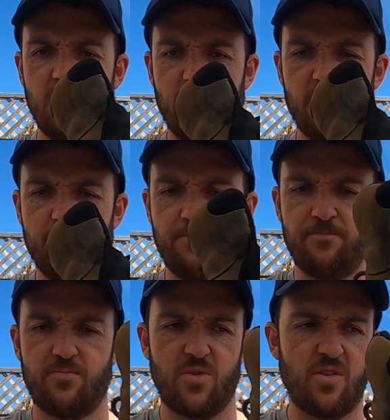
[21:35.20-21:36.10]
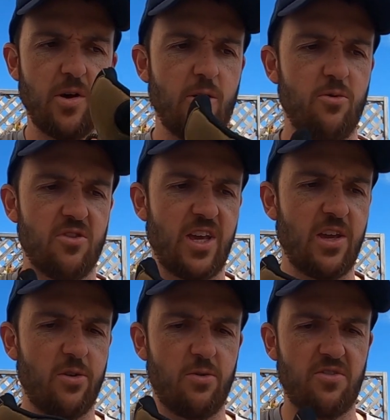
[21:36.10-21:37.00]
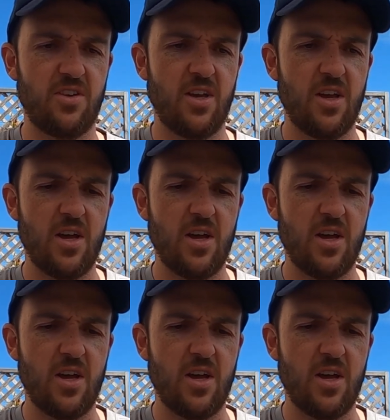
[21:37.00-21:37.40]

toes and heels.